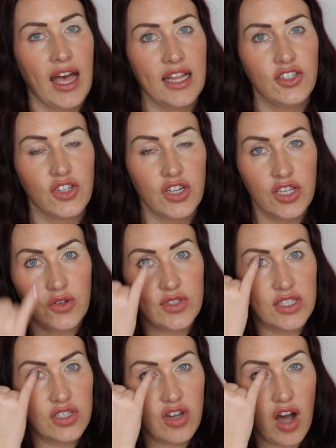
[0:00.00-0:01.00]
and she's going to
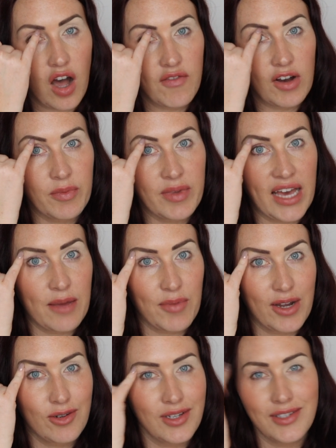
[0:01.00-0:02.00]
use it to carve my
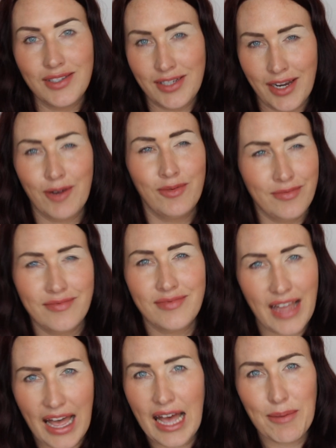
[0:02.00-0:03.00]
eyebrow, because, you know,
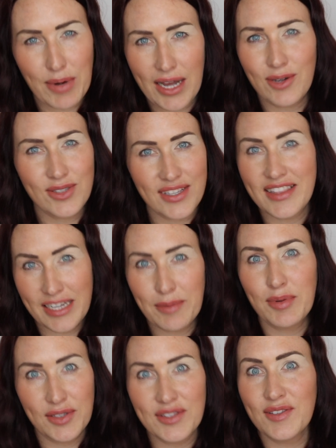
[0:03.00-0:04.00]
eyebrows are the
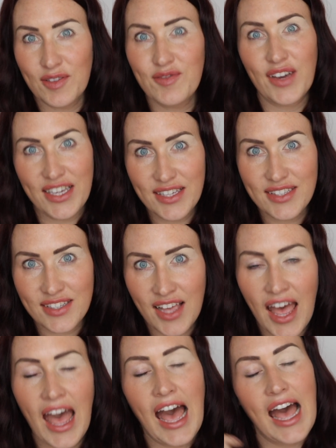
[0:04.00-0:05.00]
nipples of the face
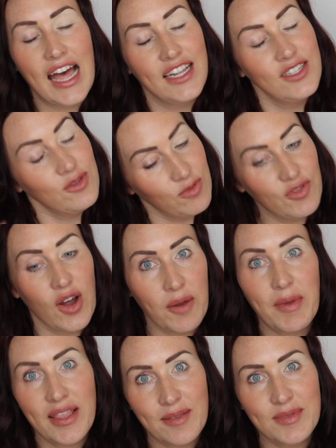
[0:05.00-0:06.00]
and we've got
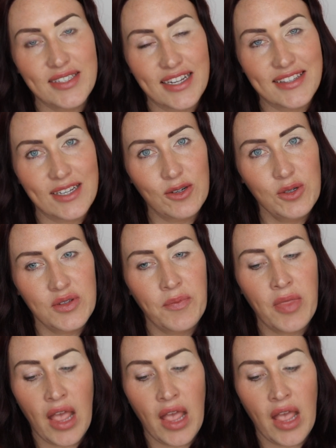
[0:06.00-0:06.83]
to make them stand out.